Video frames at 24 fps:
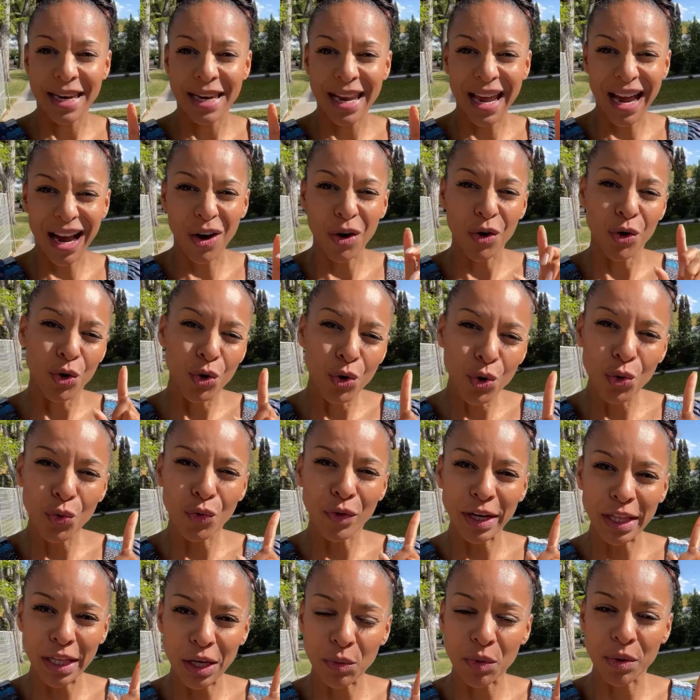Now, who
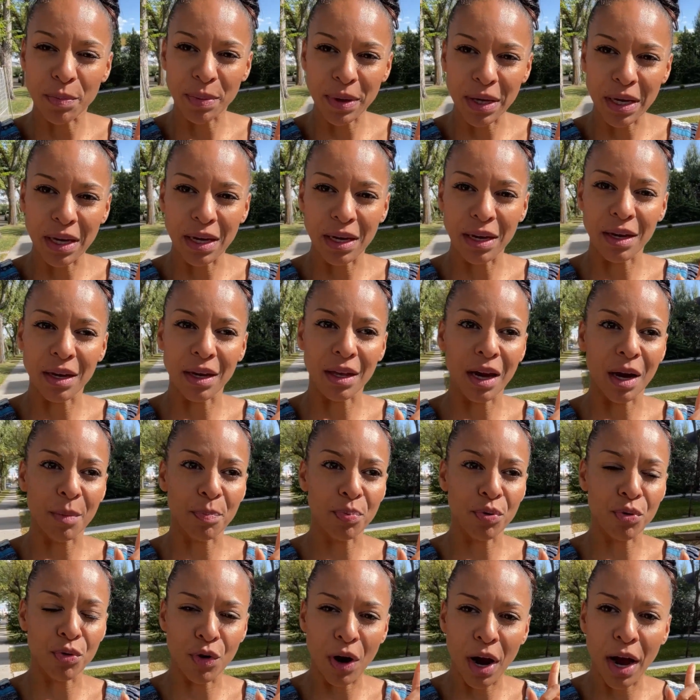really would be a
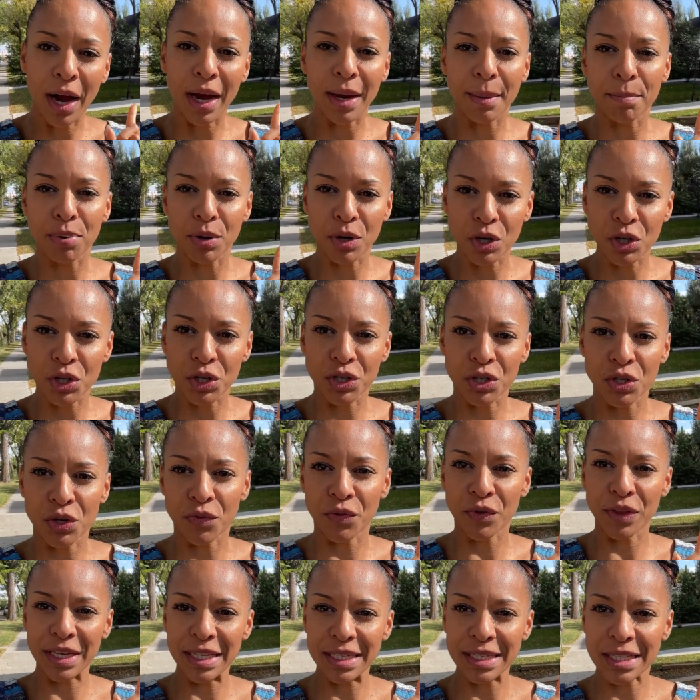prime purchaser
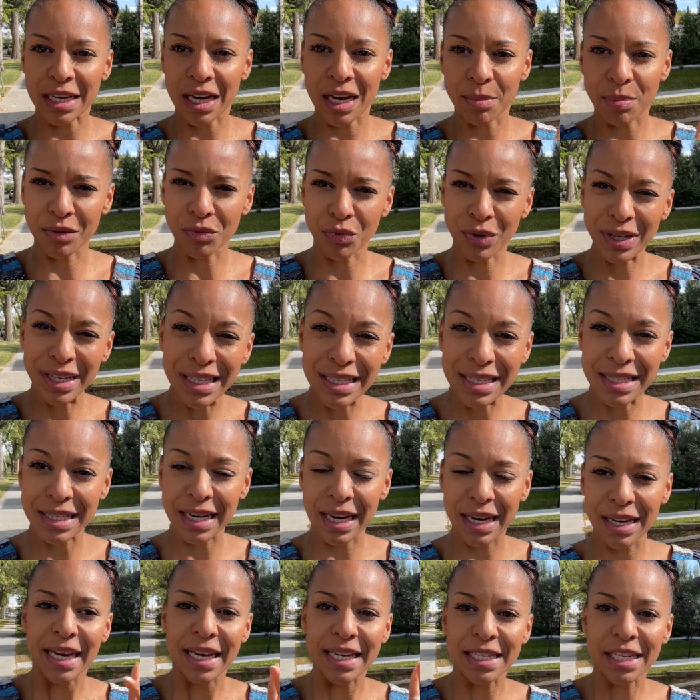for this type of real
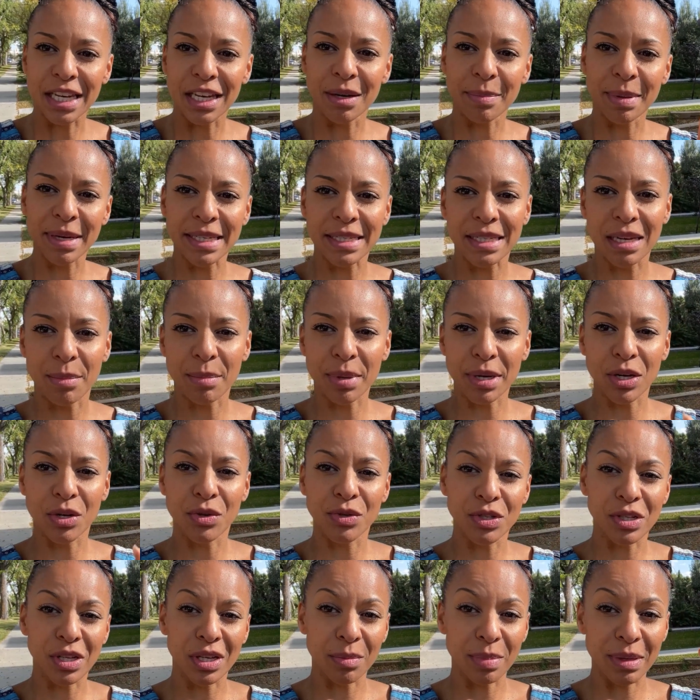estate is going to be somebody
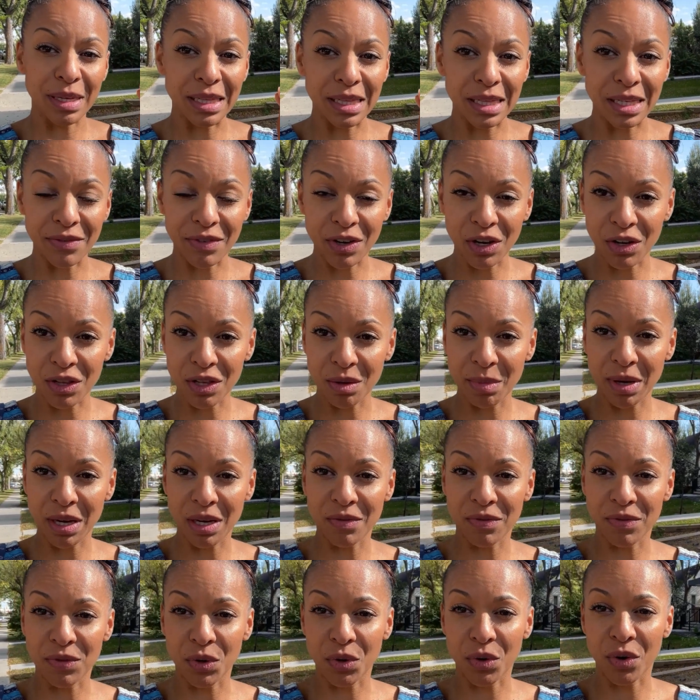who's going to be living on the main
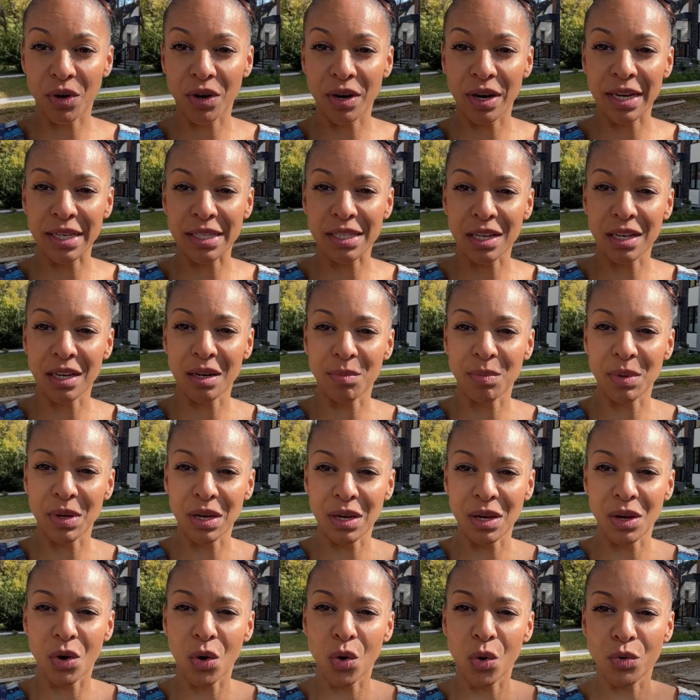floor. It's going to
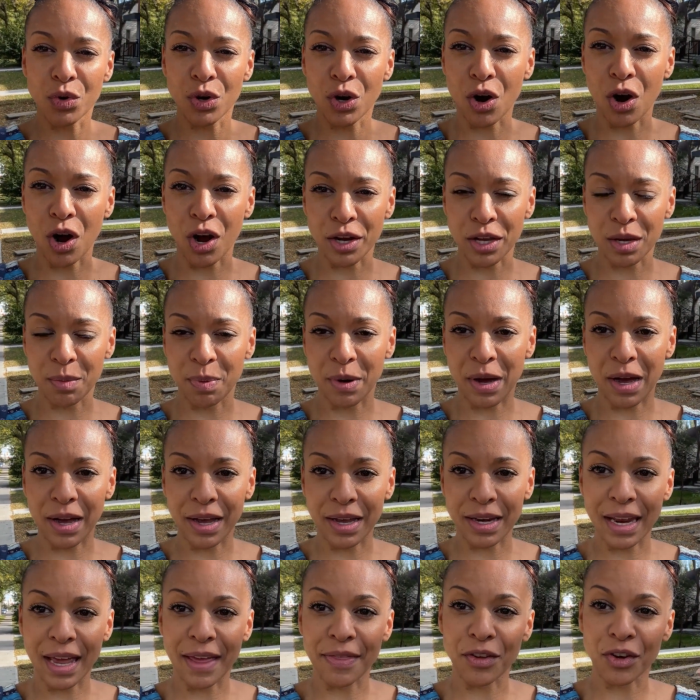be owner
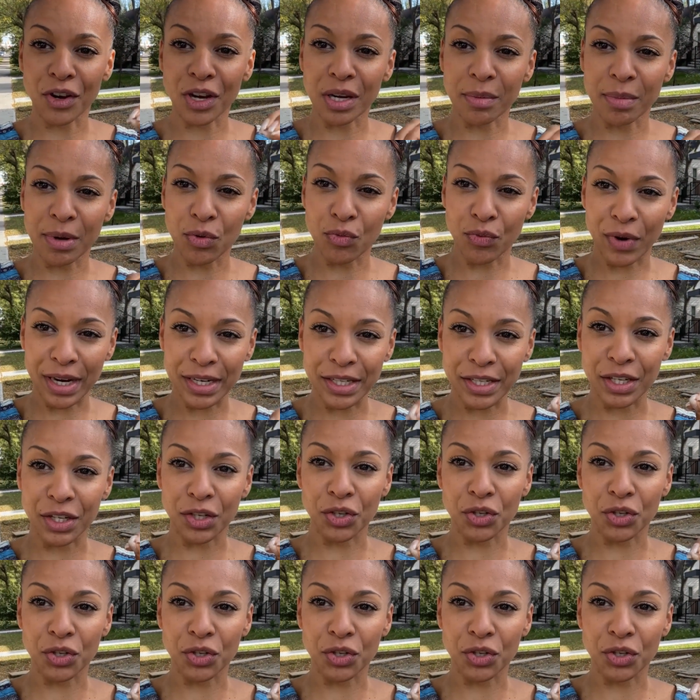occupied and they're going to be renting